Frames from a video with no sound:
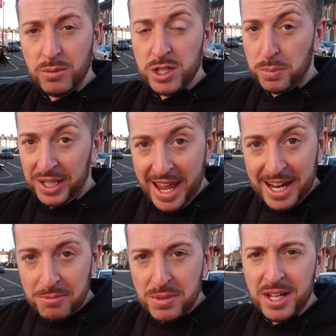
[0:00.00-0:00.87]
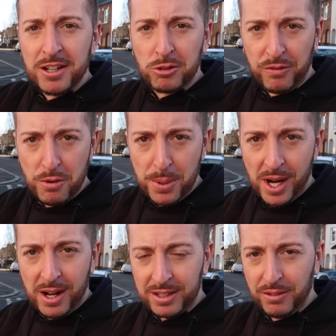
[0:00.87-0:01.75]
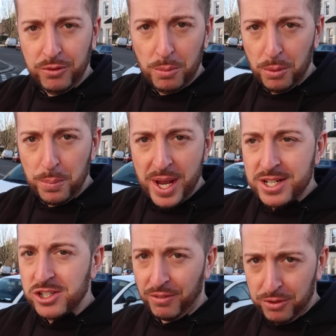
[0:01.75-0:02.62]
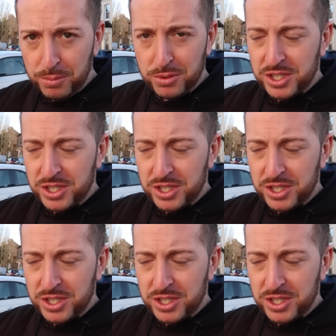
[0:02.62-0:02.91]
which became Griffin Park, the football pitch, the football